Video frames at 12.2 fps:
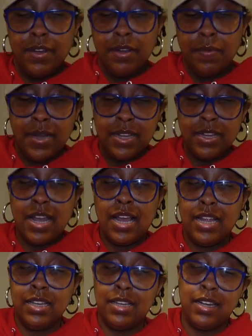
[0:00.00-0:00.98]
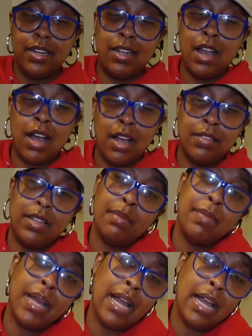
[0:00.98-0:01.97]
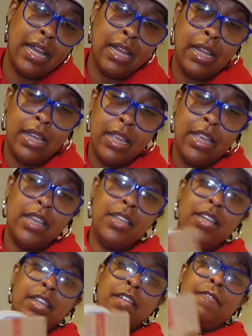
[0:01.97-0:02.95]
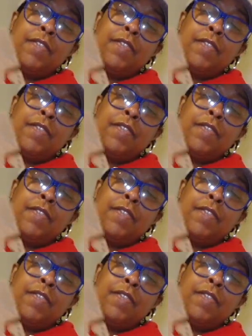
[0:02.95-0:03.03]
or whatnot. They're called, they're by Dear